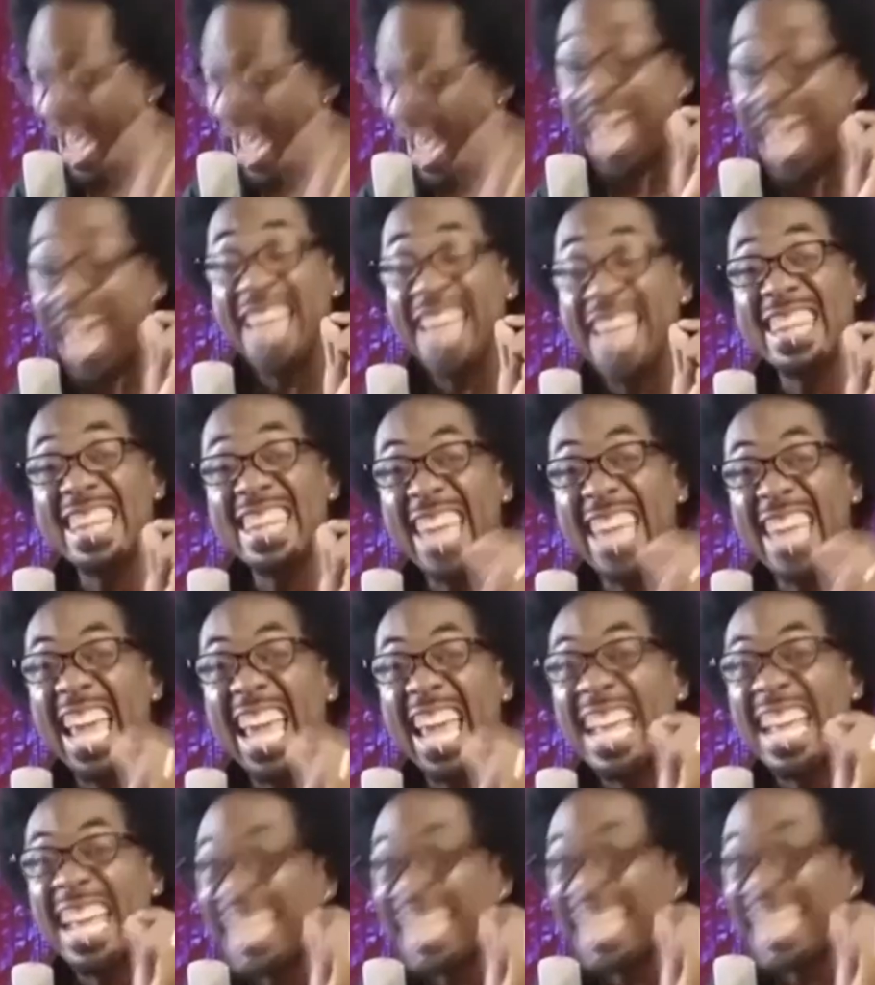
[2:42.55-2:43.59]
and
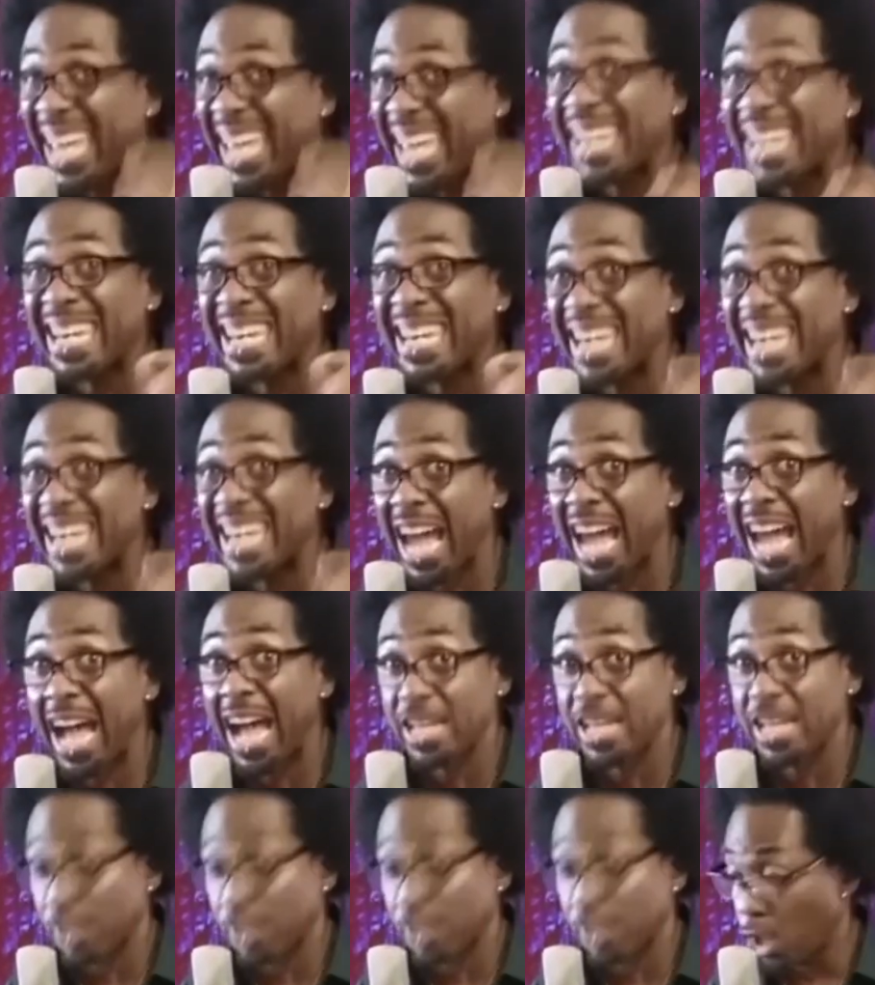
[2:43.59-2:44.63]
they
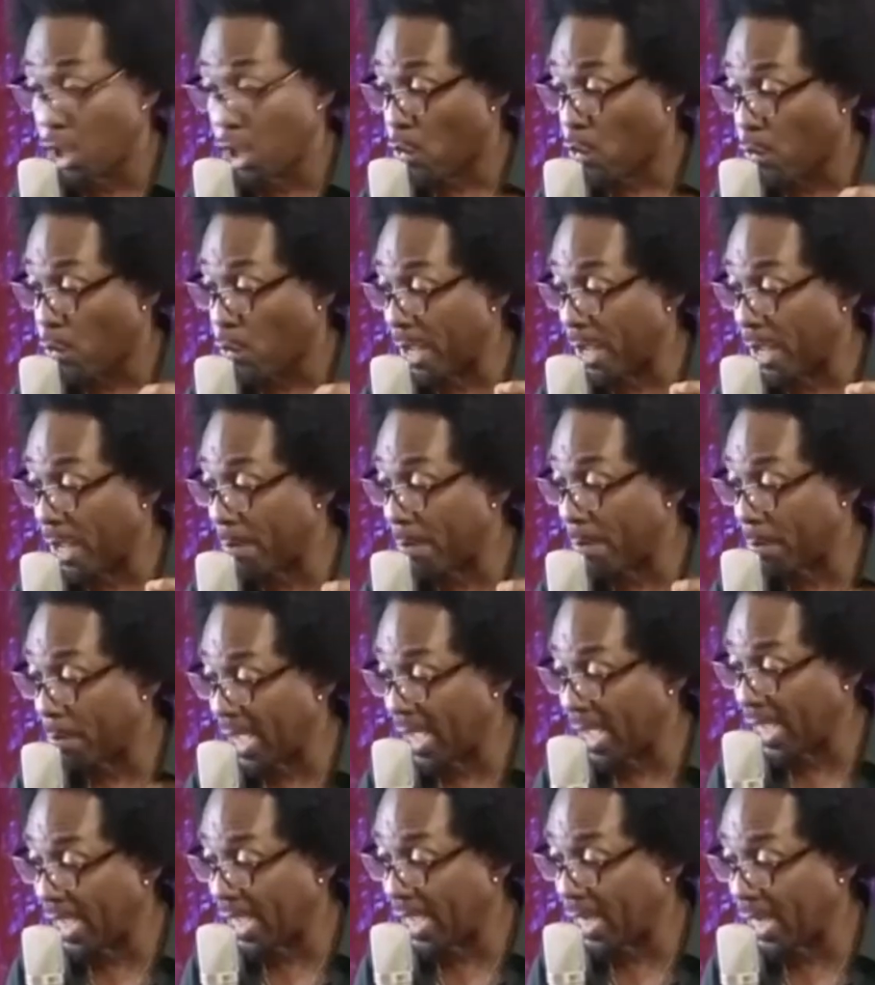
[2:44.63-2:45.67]
cannot
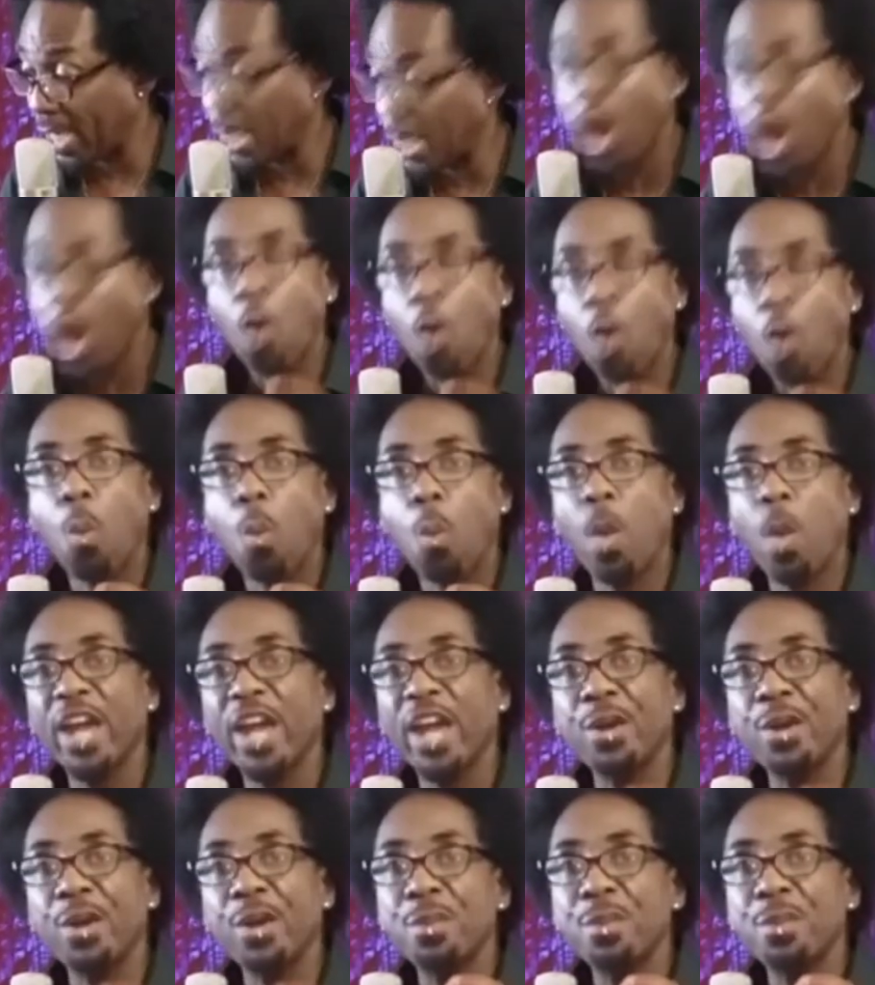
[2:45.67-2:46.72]
remain
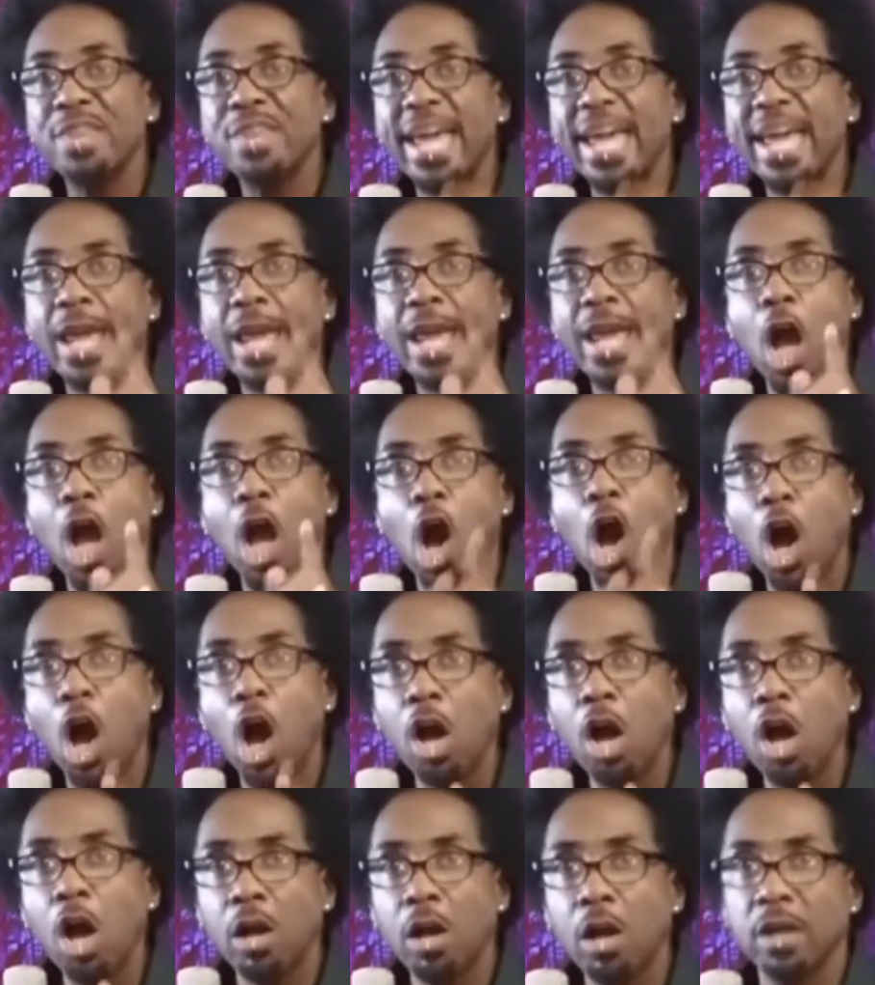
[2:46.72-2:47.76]
where they
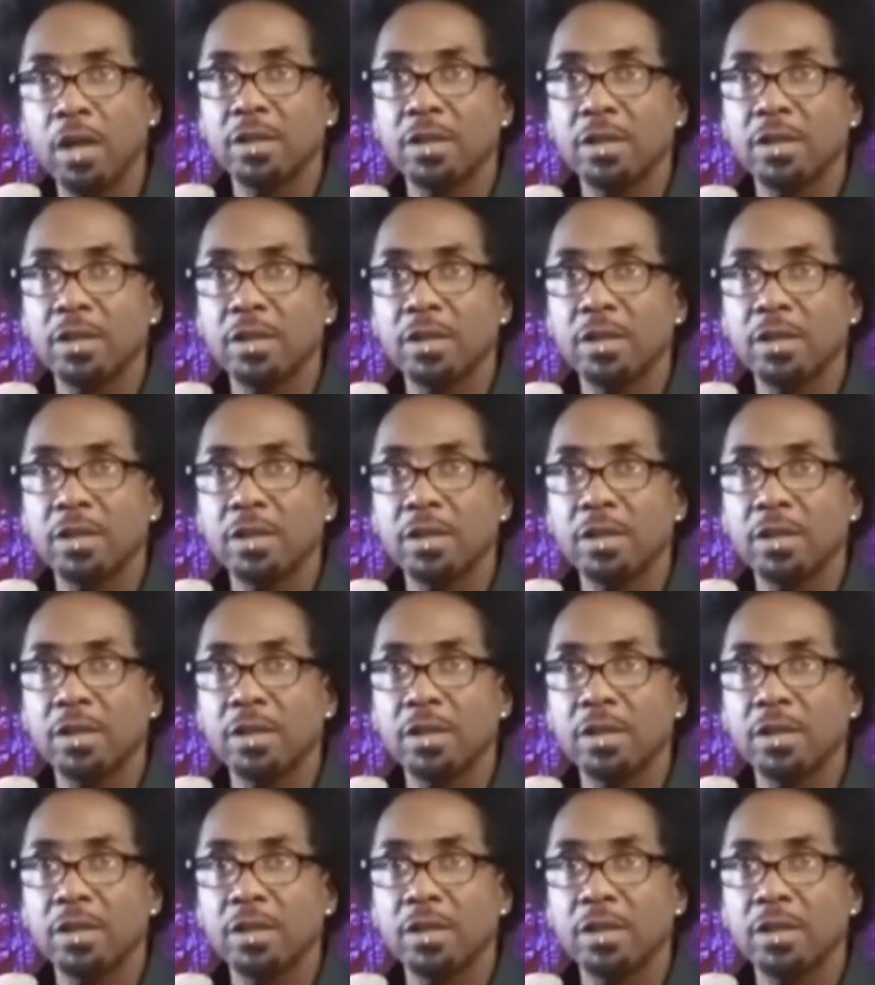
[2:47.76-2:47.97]
are,